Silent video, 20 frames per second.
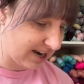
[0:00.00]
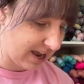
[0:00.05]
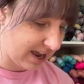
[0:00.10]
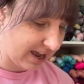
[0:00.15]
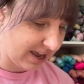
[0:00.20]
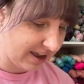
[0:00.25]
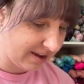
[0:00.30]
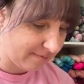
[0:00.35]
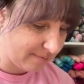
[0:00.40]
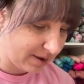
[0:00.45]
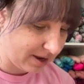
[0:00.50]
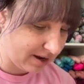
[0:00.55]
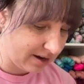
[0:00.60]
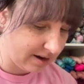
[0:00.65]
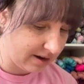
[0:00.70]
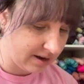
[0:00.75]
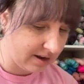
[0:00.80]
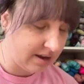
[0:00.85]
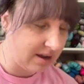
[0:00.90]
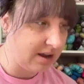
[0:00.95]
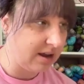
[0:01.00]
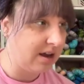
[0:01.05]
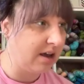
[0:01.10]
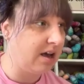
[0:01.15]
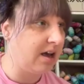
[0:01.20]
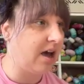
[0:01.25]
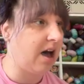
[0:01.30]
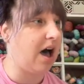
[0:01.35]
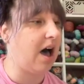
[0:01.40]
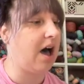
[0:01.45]
I have been
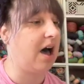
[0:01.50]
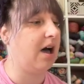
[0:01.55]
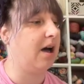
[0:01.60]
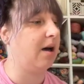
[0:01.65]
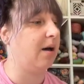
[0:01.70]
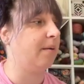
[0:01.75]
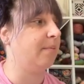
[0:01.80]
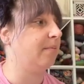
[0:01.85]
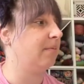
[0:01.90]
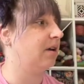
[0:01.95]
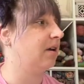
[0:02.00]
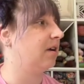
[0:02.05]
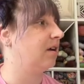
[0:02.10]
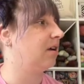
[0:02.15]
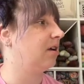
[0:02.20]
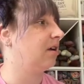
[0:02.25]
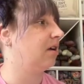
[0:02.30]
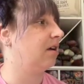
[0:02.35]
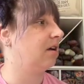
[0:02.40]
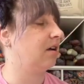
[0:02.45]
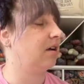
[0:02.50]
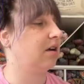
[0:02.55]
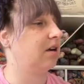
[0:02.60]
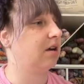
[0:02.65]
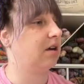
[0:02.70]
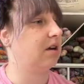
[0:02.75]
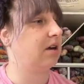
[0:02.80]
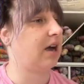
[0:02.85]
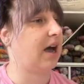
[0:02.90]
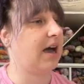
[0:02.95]

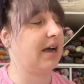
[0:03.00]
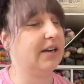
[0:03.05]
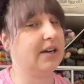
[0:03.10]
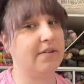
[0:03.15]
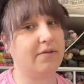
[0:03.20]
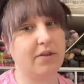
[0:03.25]
kind of